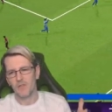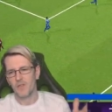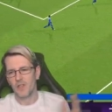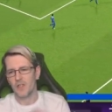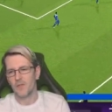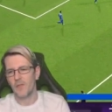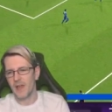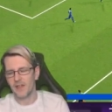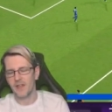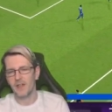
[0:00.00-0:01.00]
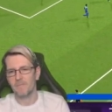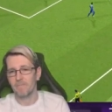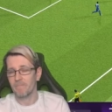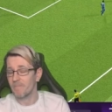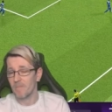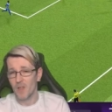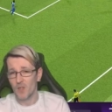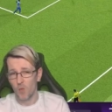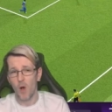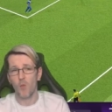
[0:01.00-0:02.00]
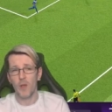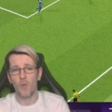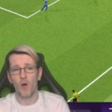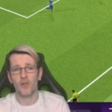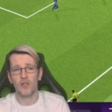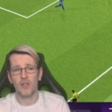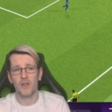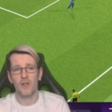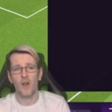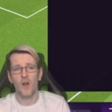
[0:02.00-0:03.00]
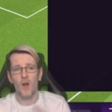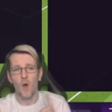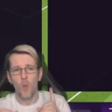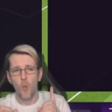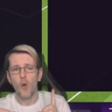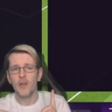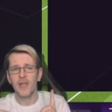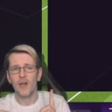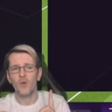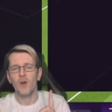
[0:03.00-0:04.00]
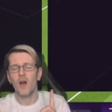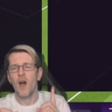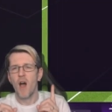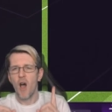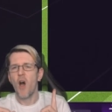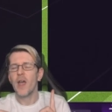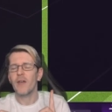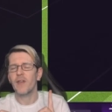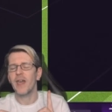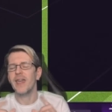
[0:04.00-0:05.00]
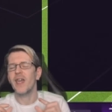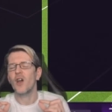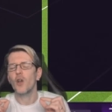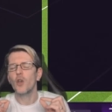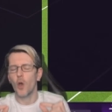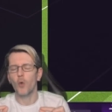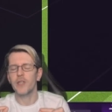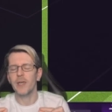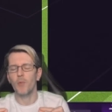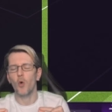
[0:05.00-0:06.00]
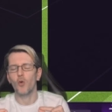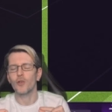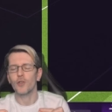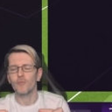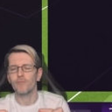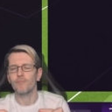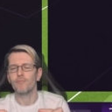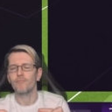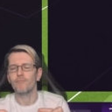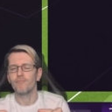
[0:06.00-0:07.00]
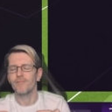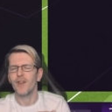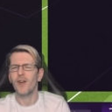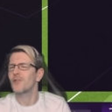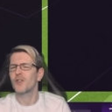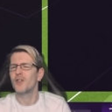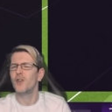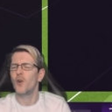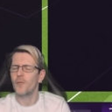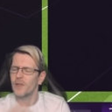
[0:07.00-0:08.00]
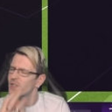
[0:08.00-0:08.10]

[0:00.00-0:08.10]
for the defender. What we want. 1 0 IFK Golte Borgs. I just love